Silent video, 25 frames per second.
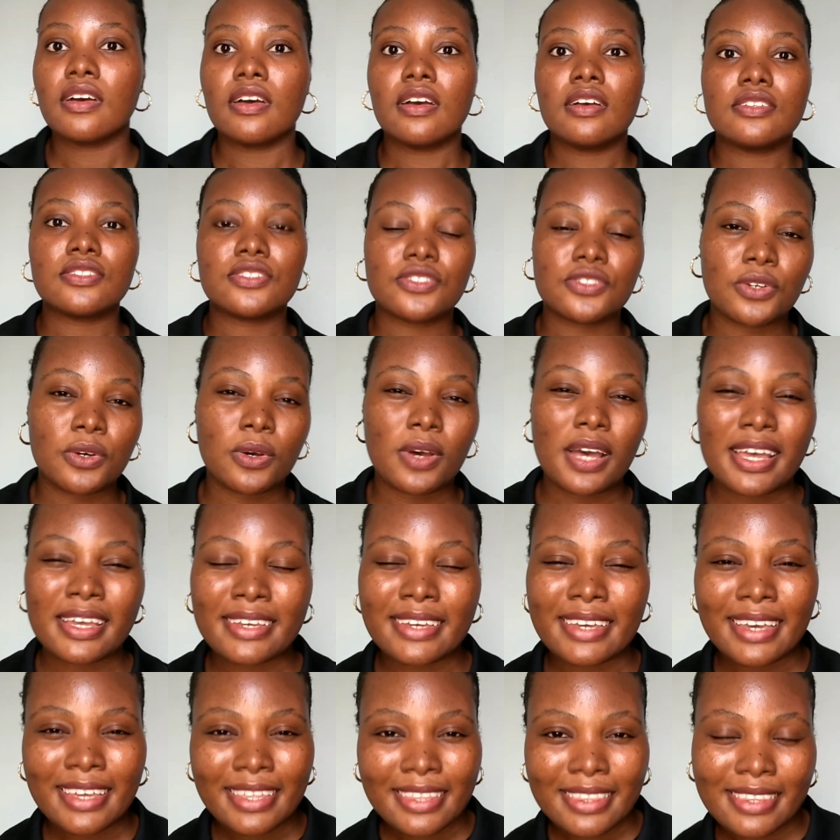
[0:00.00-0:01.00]
So I
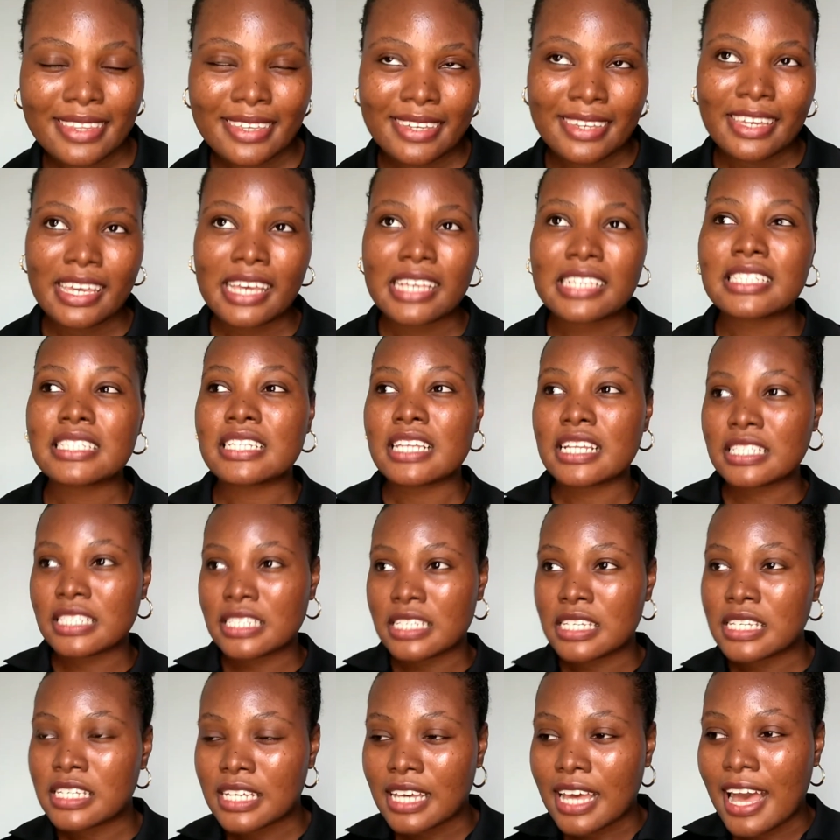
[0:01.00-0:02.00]
get the
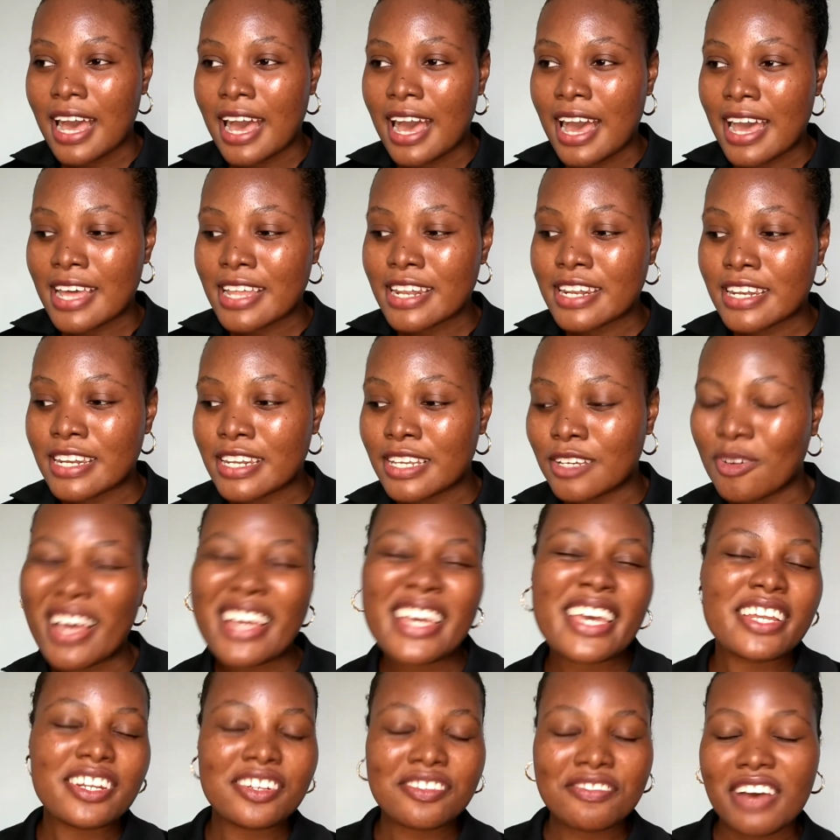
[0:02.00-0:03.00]
aesthetic and I
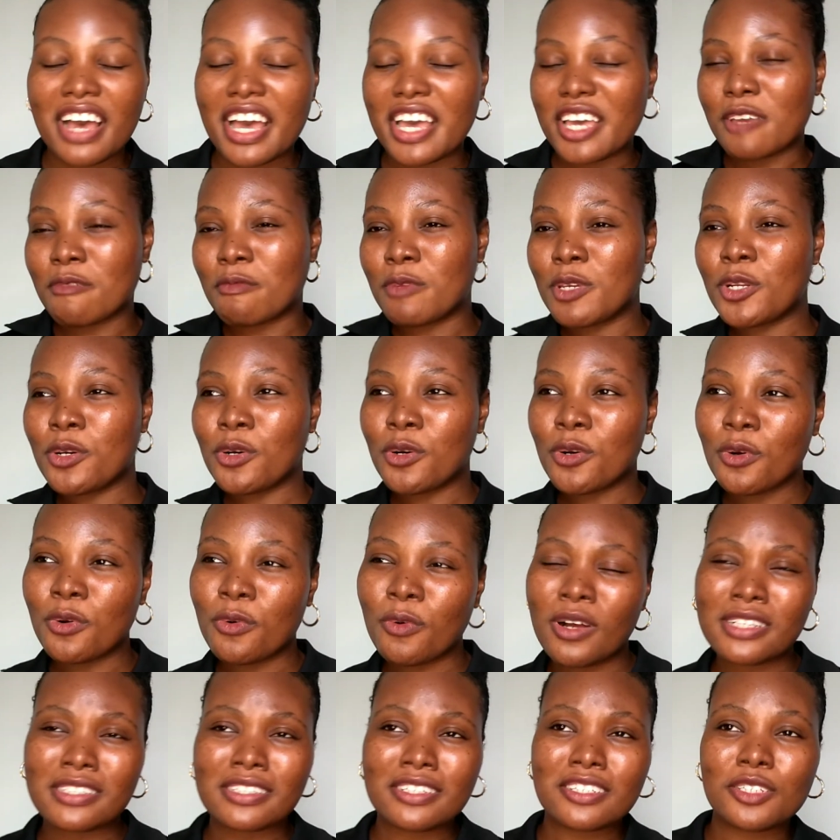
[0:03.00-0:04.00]
get the vibe,
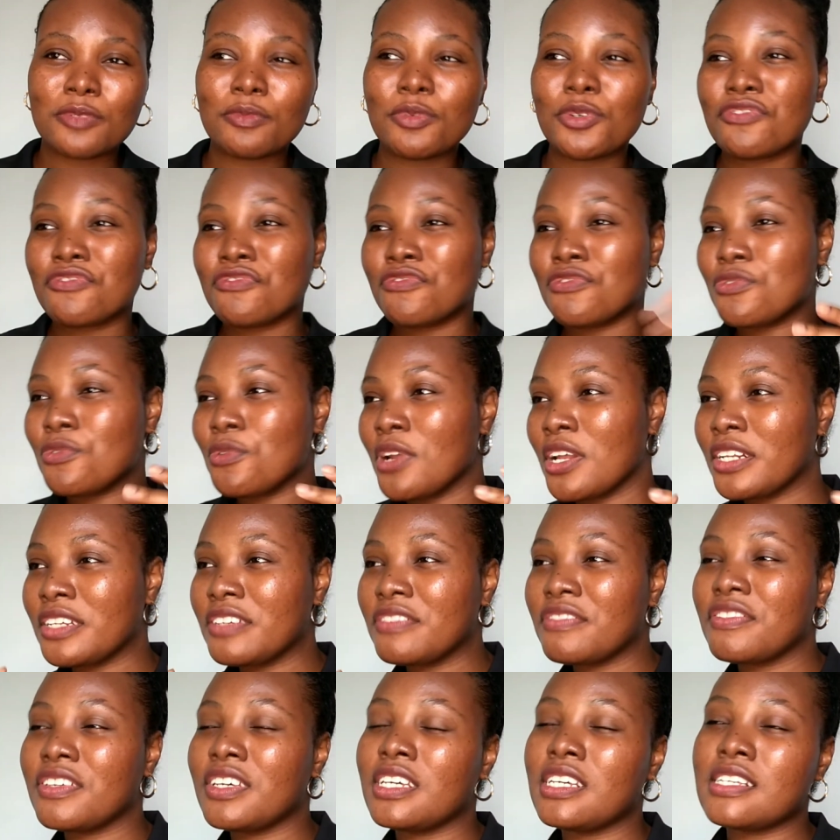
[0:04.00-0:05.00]
wanting to put food on your
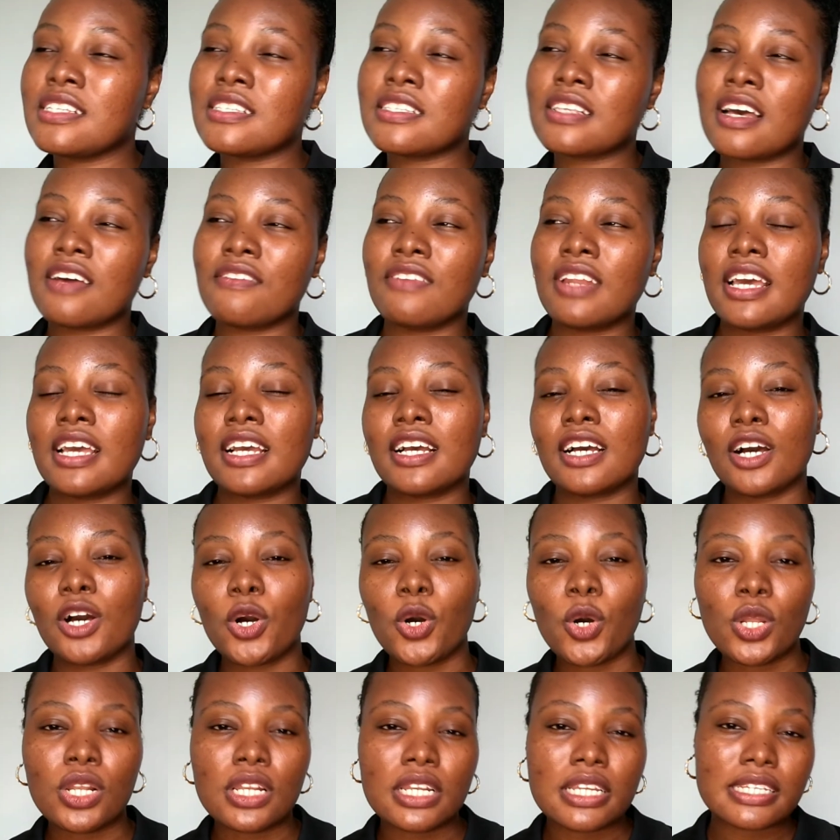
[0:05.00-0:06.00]
face, have like a
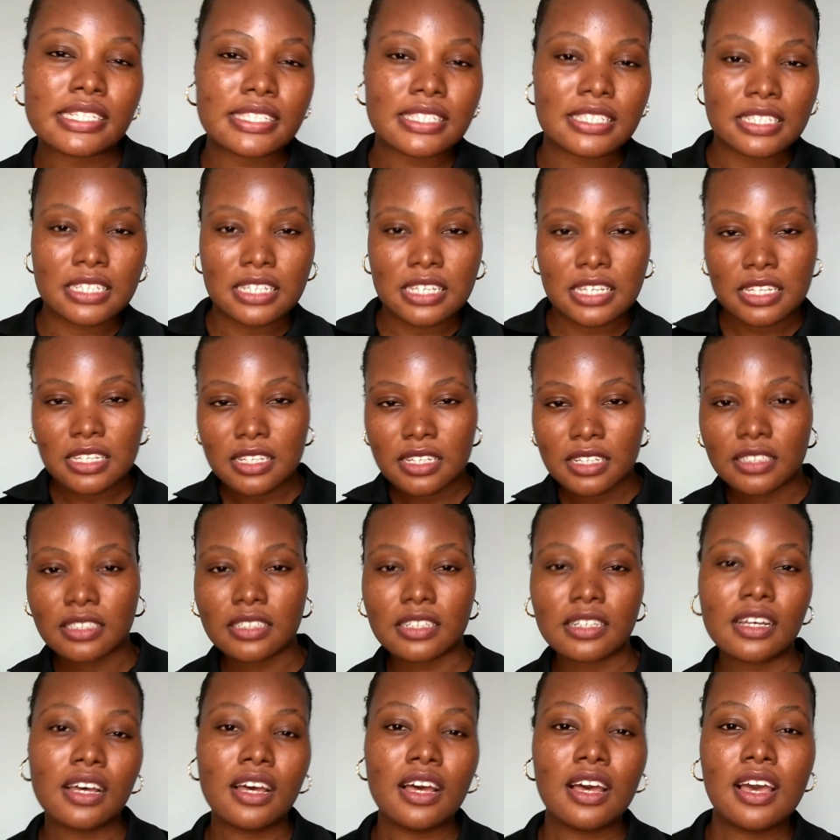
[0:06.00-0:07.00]
holistic
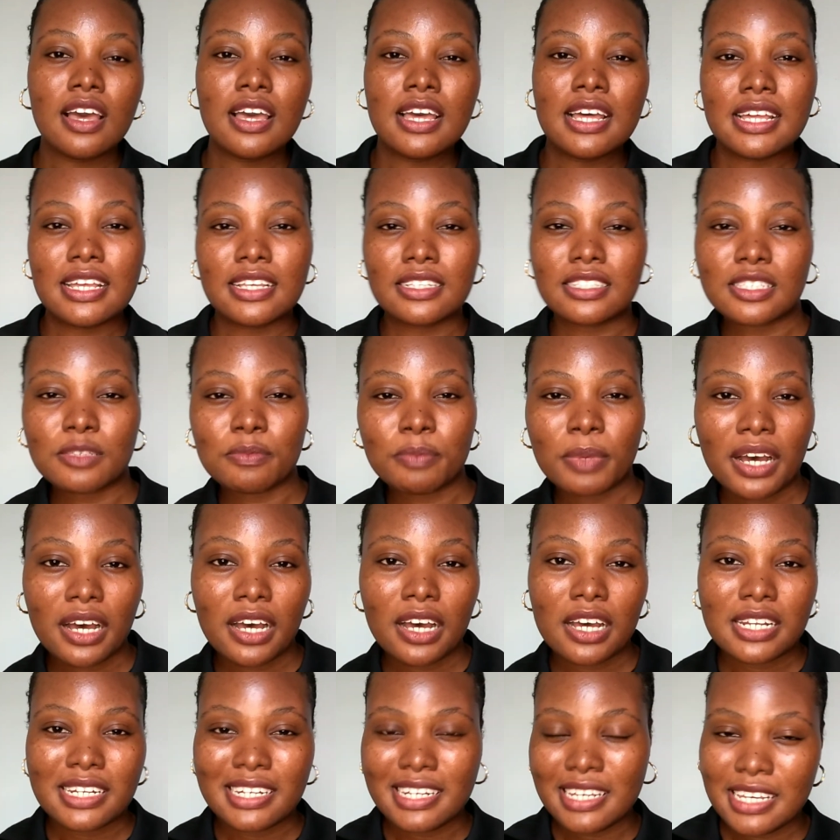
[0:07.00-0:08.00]
spa
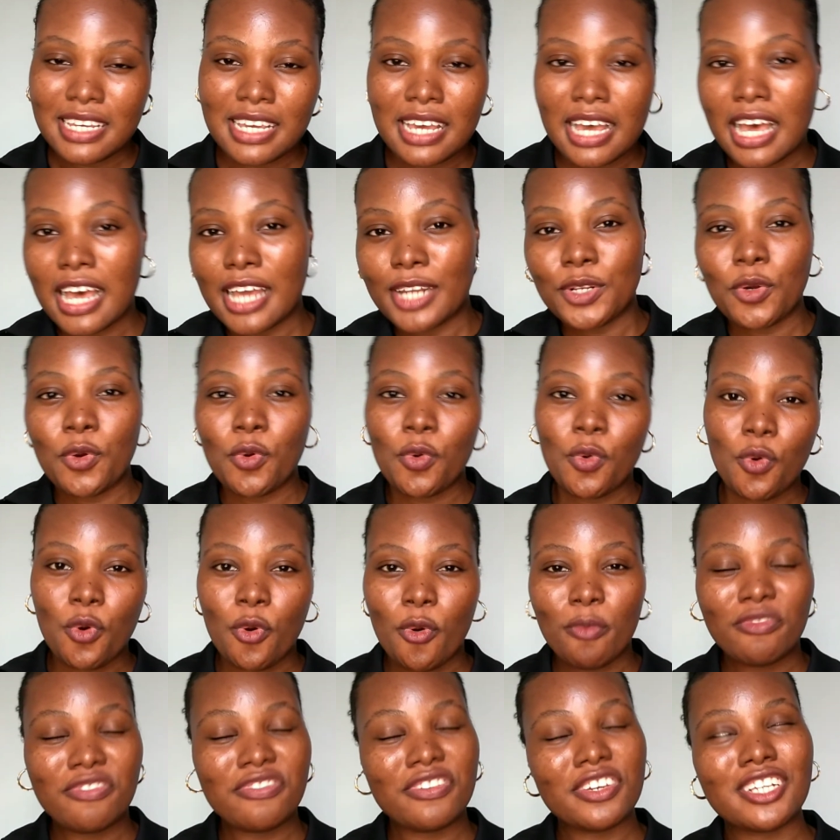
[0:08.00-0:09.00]
day at
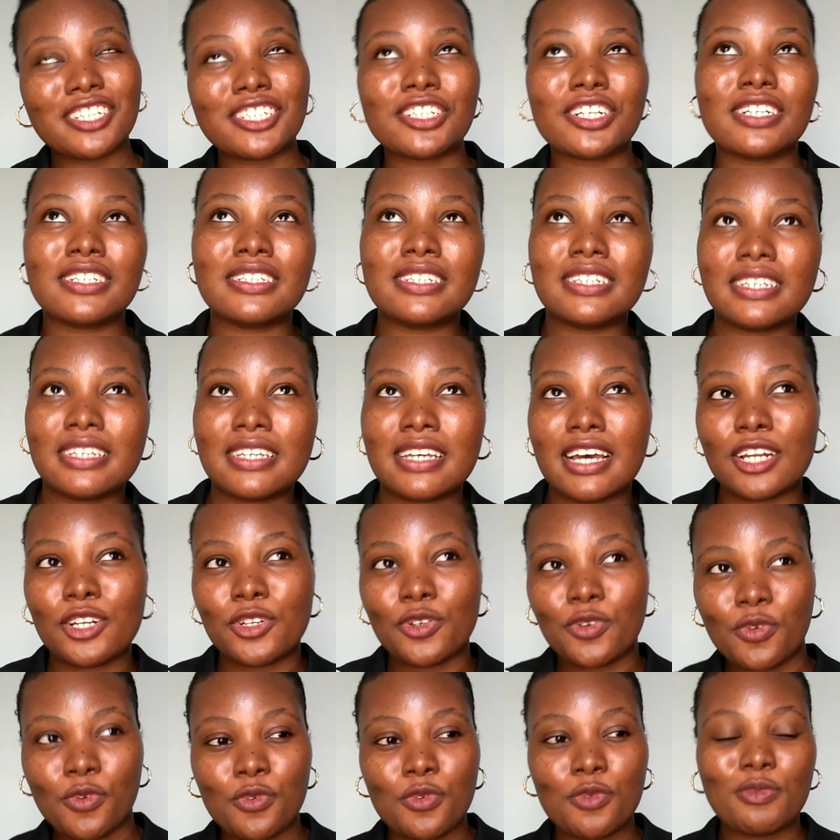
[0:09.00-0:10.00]
home, facial day at
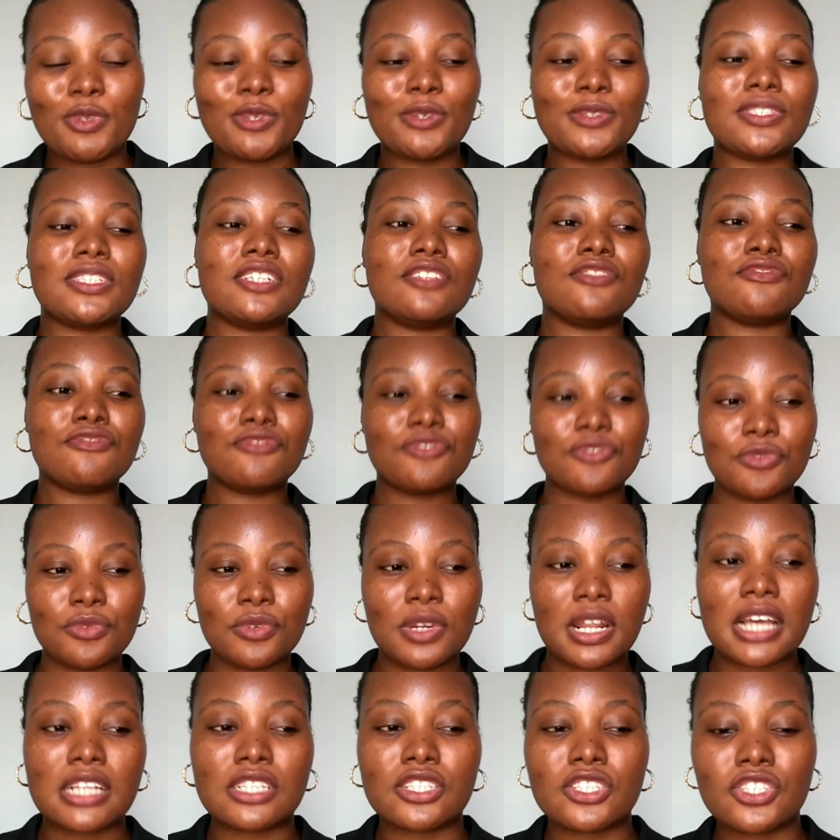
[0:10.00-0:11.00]
home using food and